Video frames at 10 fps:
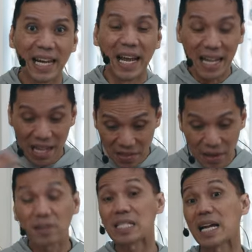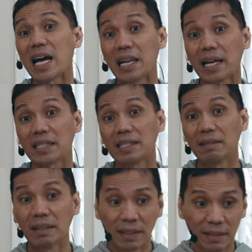And then those are like
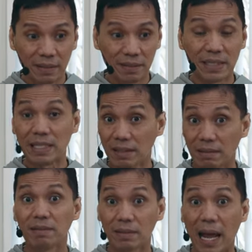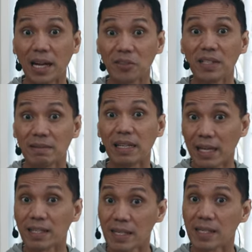the
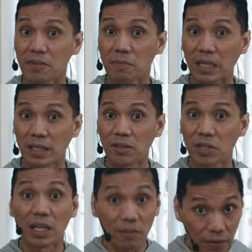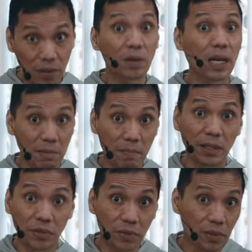essence of my teaching. If you look at
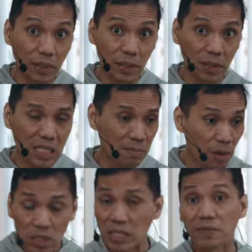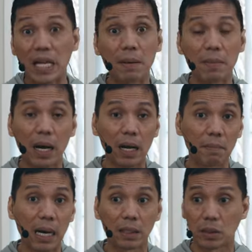my tutorials, most of them are
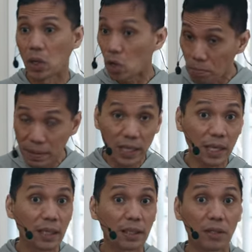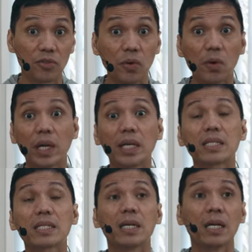about opening the
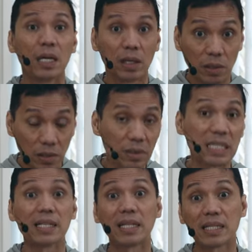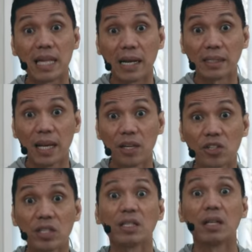joints, loosening
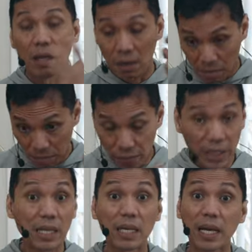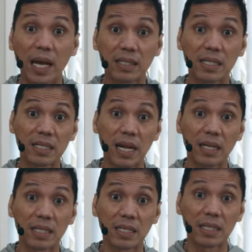stagnation, breathing
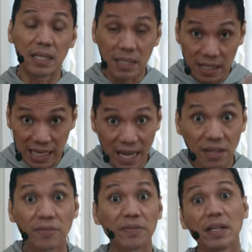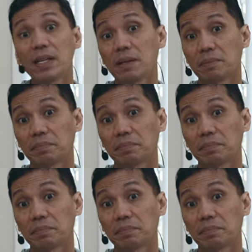exercises, safety.